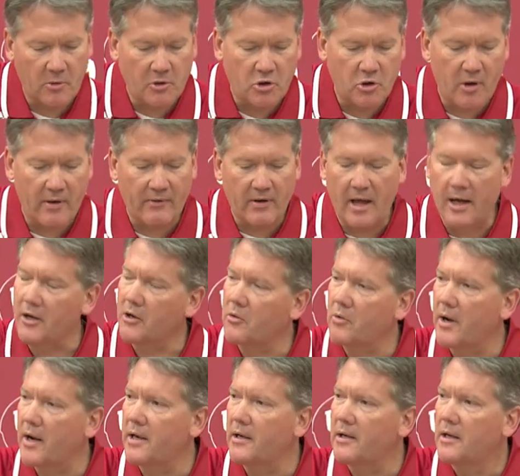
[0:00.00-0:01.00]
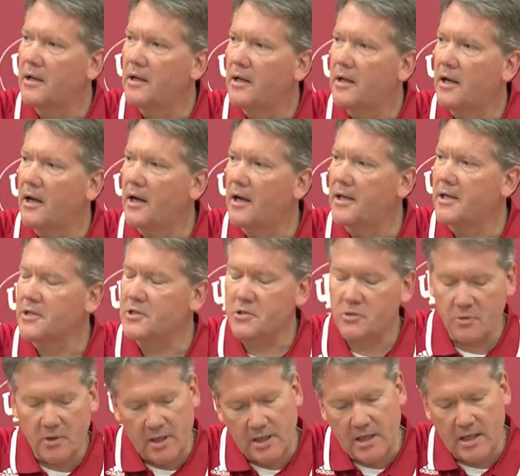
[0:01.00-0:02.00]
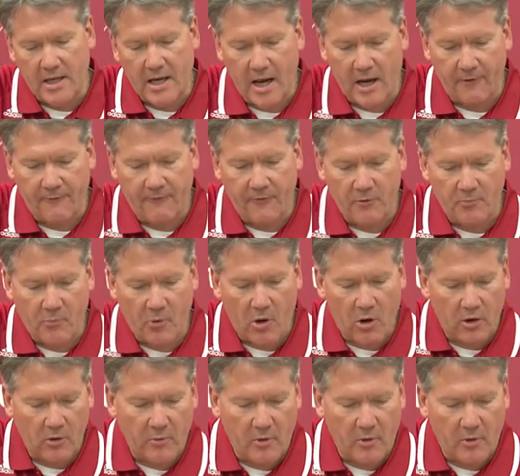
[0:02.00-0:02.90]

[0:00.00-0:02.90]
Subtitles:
We do have a lot of great history in Indiana football,